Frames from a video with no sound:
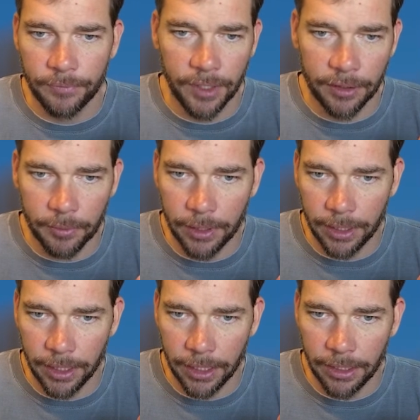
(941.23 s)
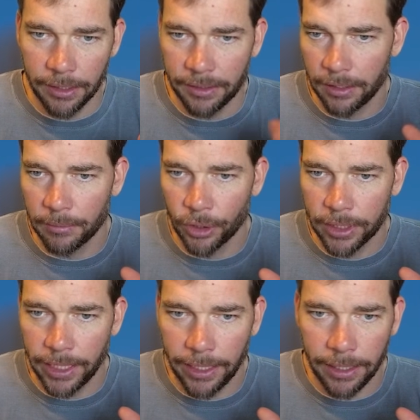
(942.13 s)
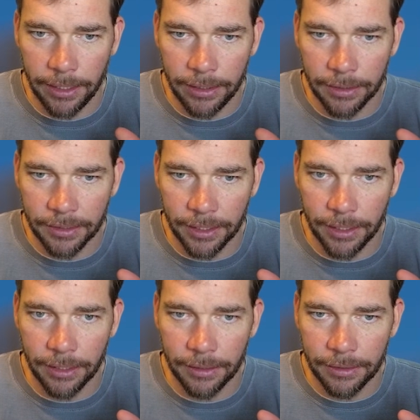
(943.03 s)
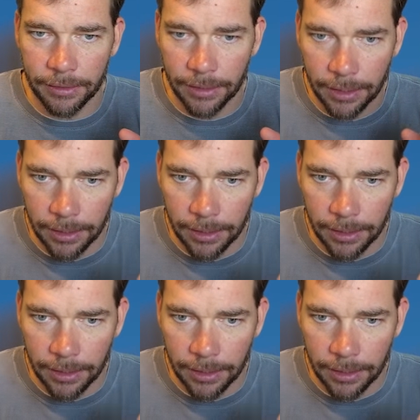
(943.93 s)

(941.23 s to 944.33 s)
this one is in the bulkhead. It says